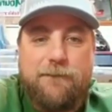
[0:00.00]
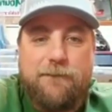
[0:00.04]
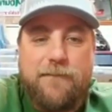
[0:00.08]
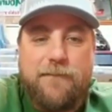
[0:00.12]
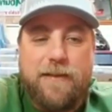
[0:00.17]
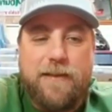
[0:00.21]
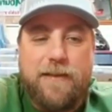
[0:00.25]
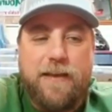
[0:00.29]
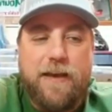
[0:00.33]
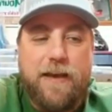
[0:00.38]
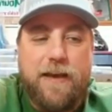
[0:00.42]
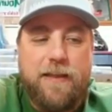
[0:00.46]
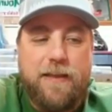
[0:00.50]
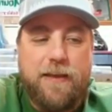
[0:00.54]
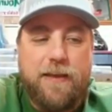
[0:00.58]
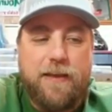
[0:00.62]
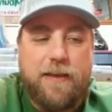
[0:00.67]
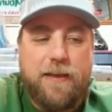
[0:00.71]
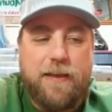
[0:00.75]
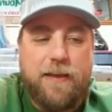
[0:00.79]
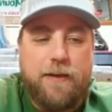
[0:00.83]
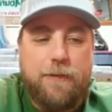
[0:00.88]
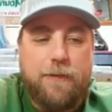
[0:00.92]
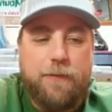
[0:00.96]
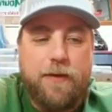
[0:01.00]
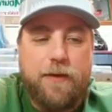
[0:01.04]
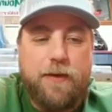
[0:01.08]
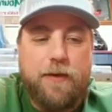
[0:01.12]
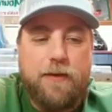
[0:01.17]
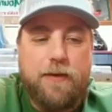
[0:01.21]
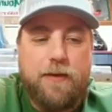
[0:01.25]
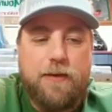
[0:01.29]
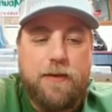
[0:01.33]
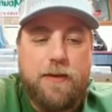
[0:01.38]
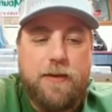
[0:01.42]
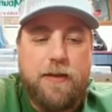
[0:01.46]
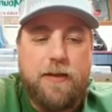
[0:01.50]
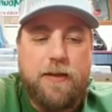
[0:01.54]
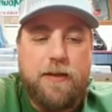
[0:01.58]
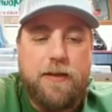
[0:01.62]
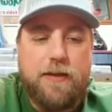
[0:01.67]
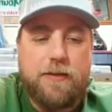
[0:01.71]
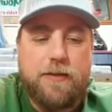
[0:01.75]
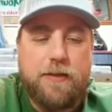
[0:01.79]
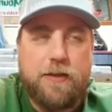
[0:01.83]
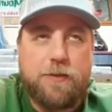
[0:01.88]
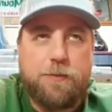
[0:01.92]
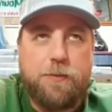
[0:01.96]
Yeah, I think it
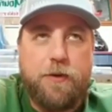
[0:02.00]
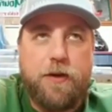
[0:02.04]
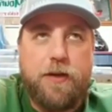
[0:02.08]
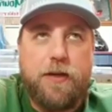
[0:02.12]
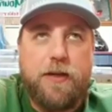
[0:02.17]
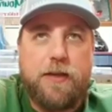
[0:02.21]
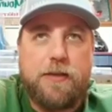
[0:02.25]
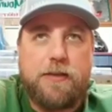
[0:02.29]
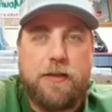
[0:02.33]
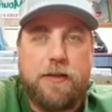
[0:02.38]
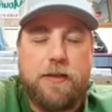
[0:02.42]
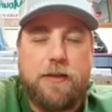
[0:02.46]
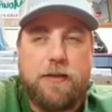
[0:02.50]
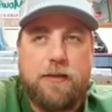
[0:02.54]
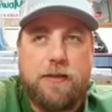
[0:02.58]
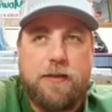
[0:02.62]
looks pretty decent.